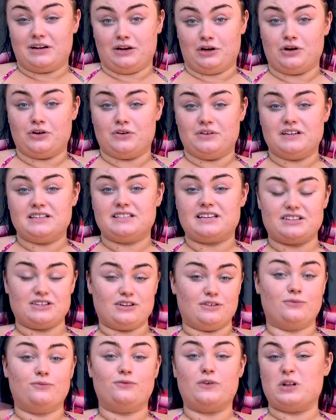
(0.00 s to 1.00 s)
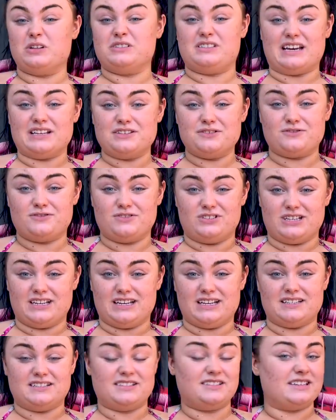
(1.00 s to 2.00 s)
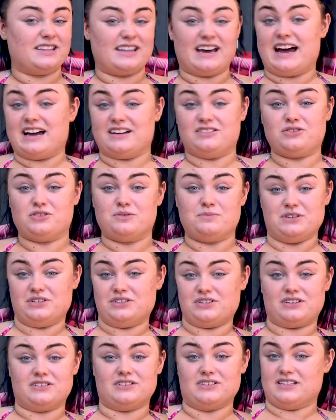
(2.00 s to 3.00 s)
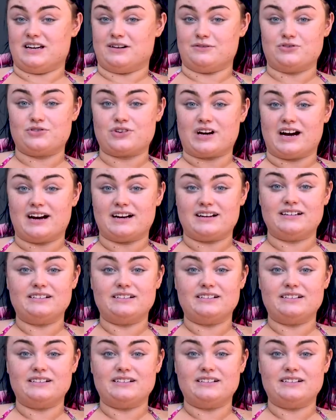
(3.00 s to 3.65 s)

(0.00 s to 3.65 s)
alone is I do full dance routines to the High School Musical soundtrack.